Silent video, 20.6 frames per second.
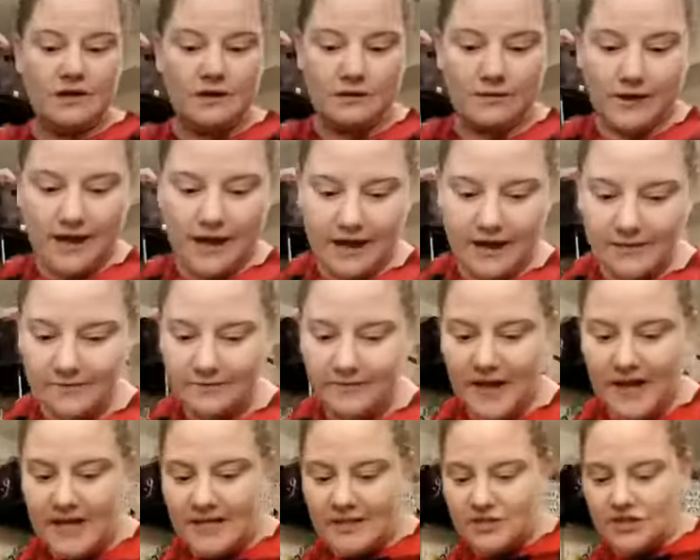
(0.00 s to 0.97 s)
Okay,
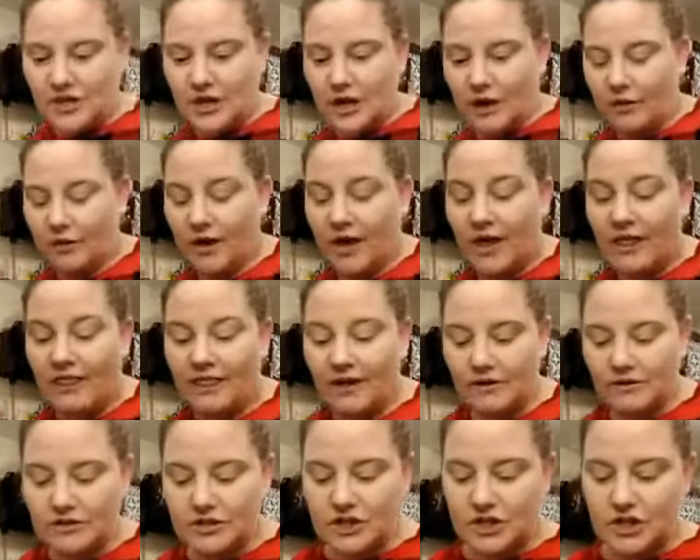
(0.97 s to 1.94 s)
so
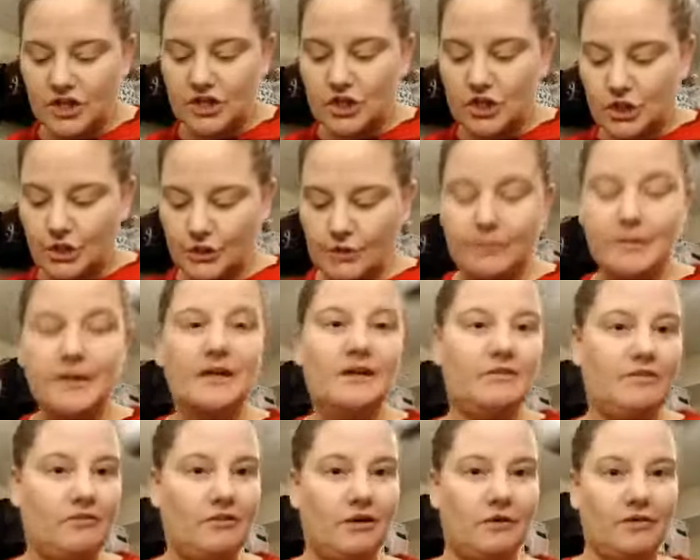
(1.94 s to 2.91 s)
those are the two big
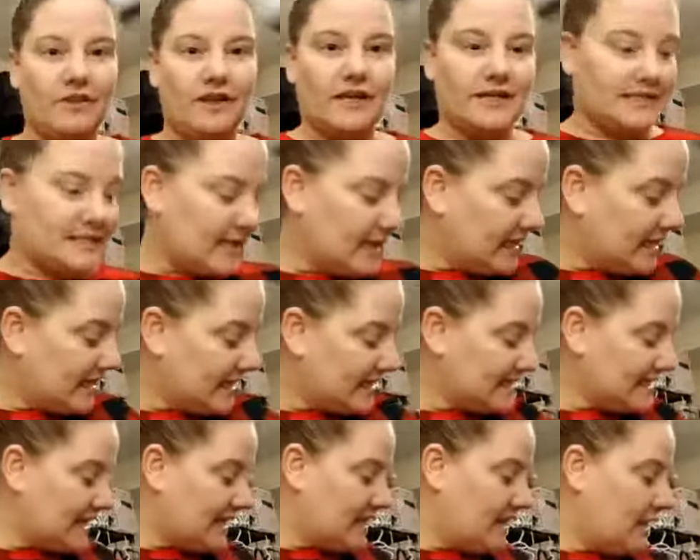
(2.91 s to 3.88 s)
felt things. And like I
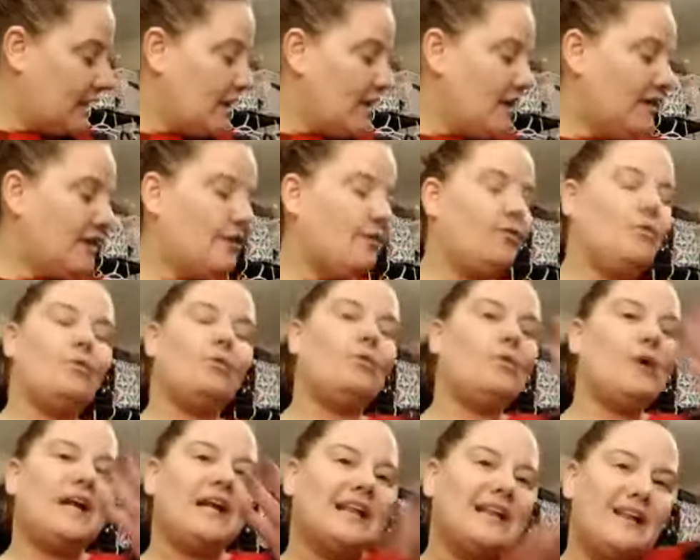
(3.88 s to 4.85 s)
said,
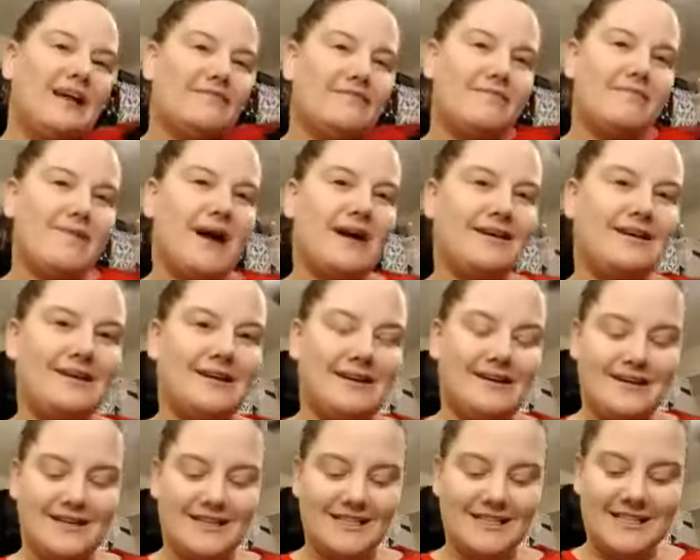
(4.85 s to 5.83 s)
what I love about it
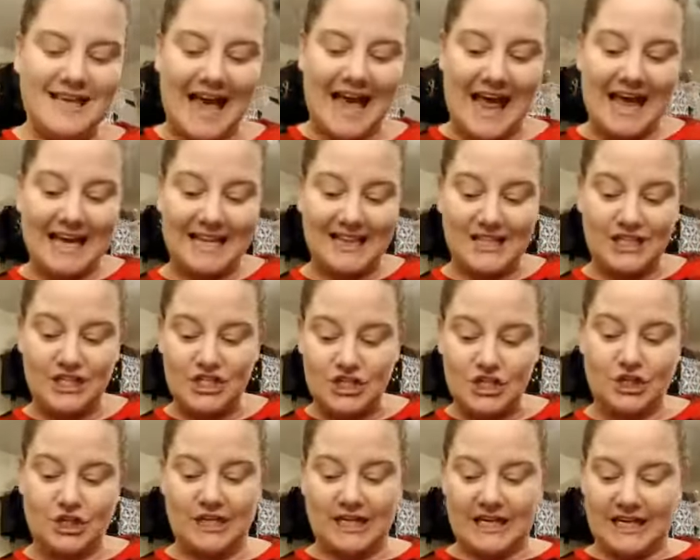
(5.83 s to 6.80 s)
is the
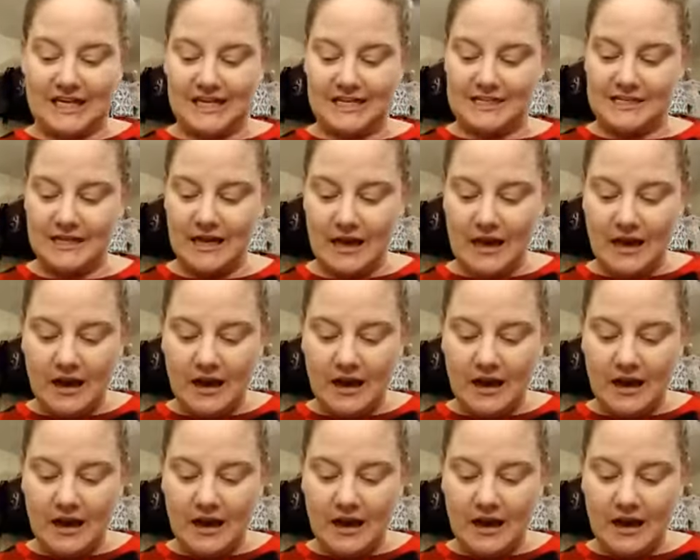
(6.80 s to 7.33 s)
sturdiness.